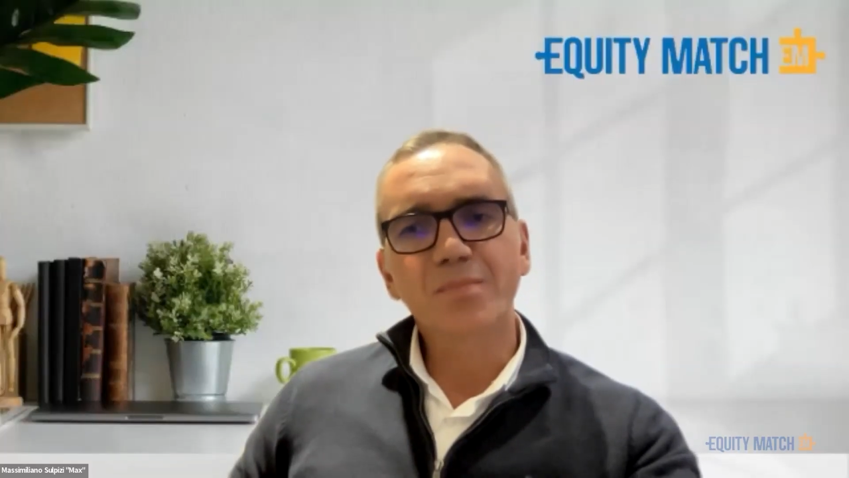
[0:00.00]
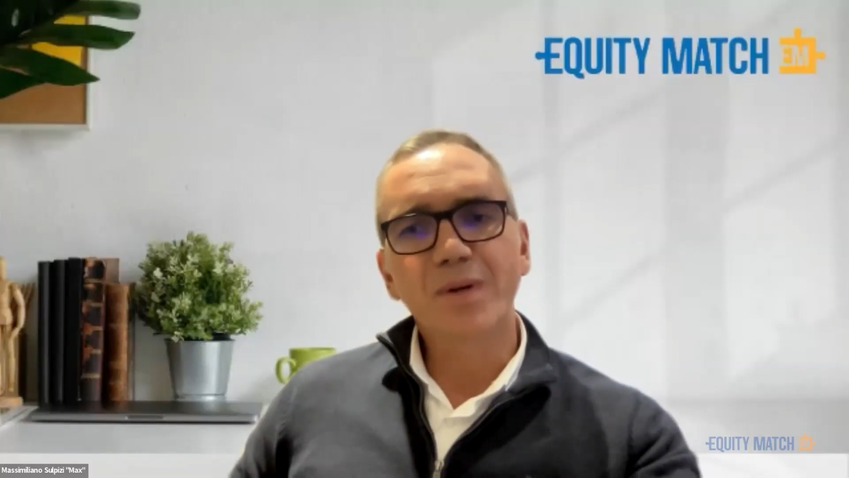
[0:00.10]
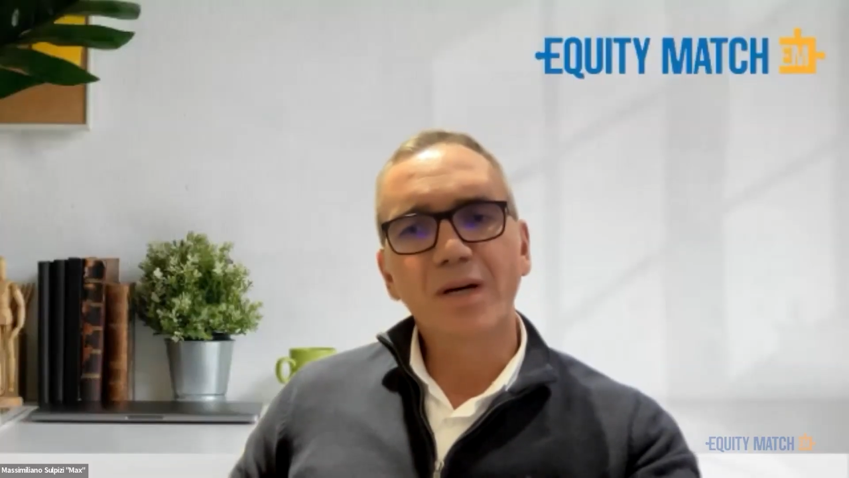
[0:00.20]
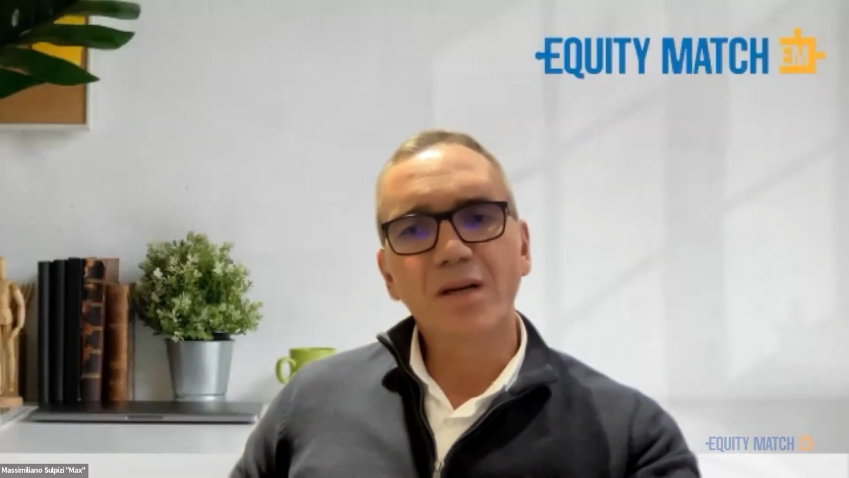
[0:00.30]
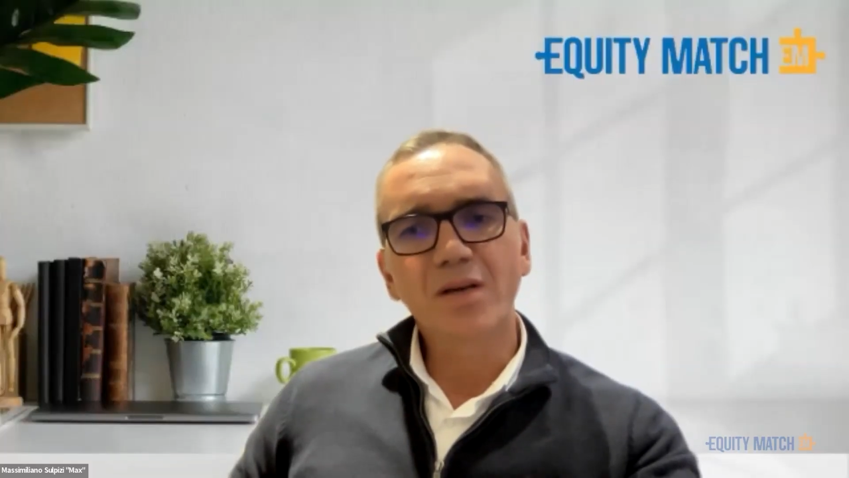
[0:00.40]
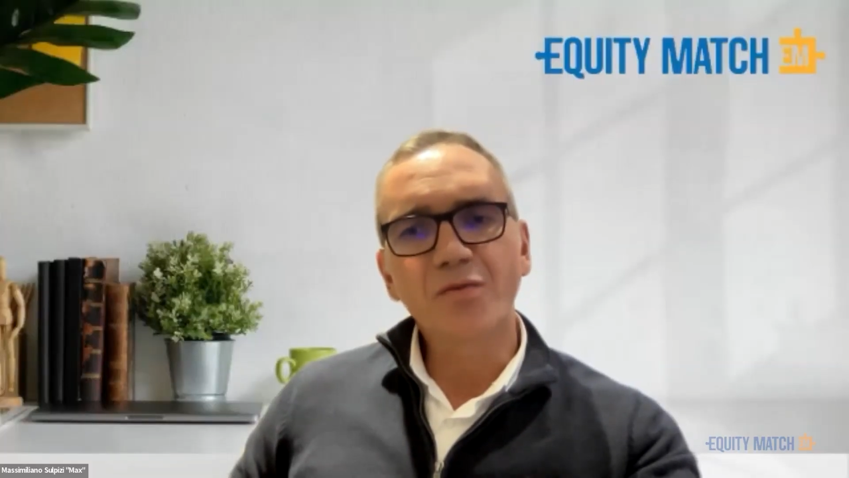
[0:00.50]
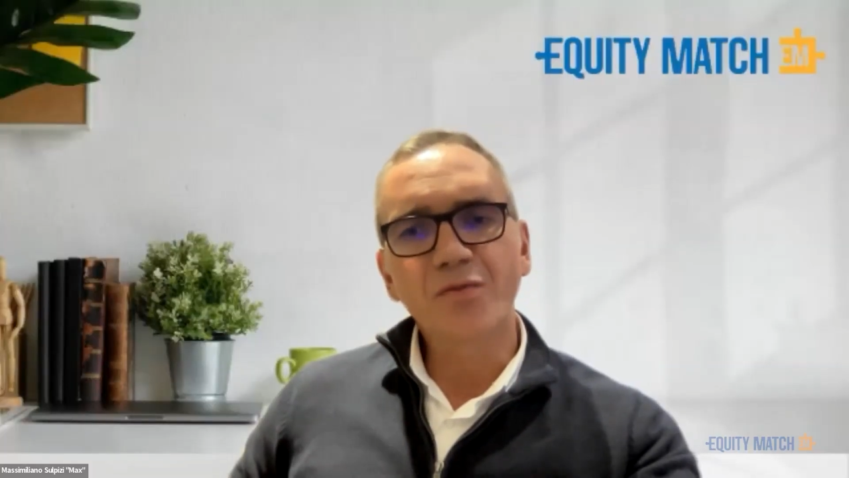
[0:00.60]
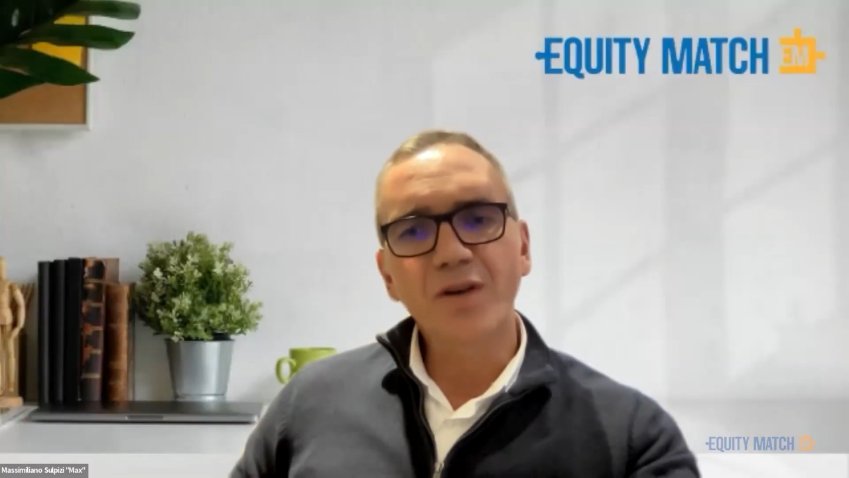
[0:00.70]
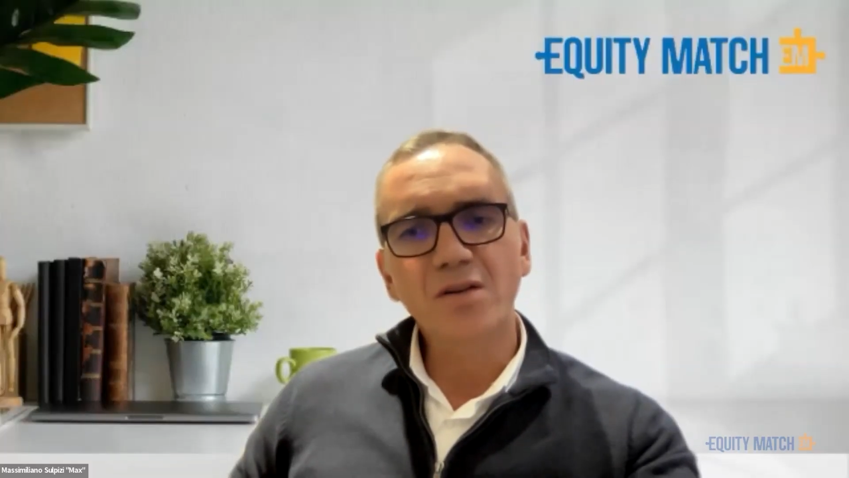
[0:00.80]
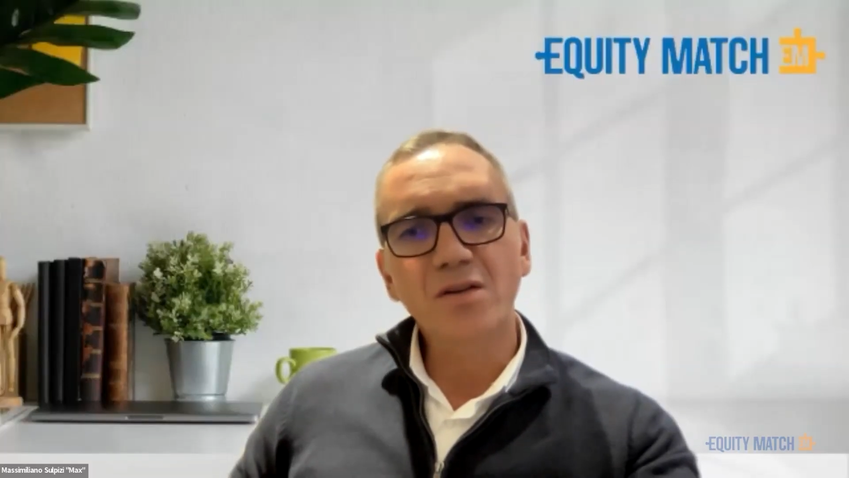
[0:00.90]
but if
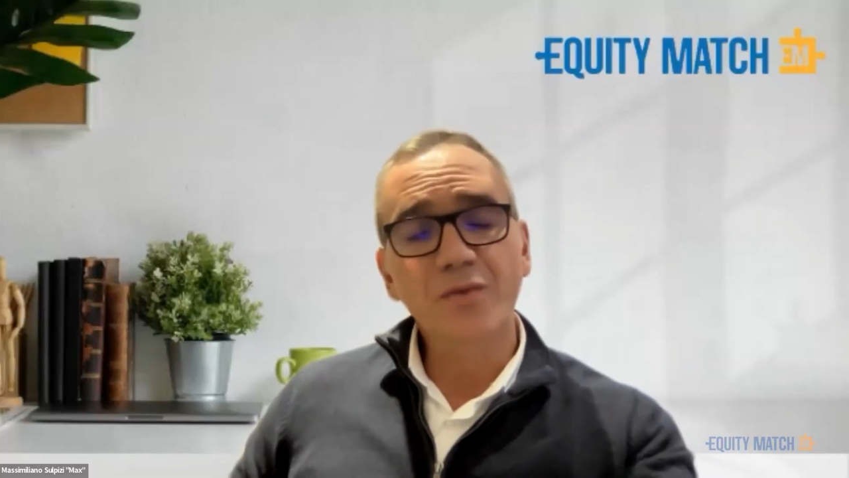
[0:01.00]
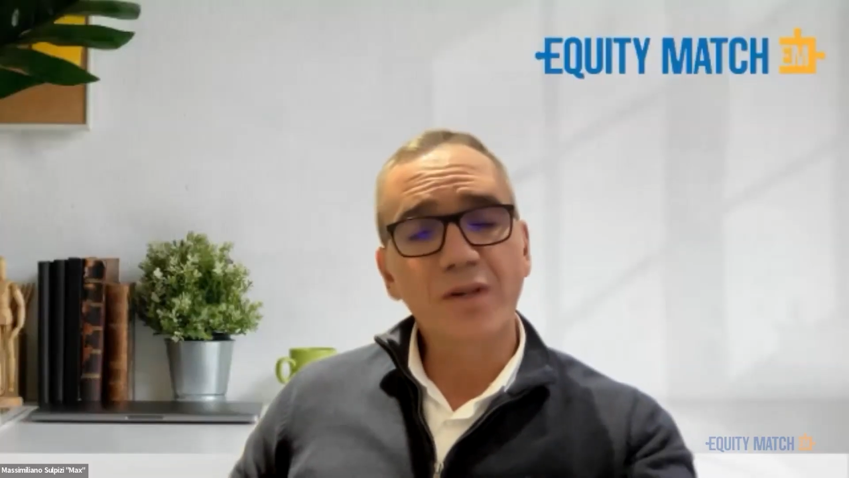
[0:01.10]
you are not,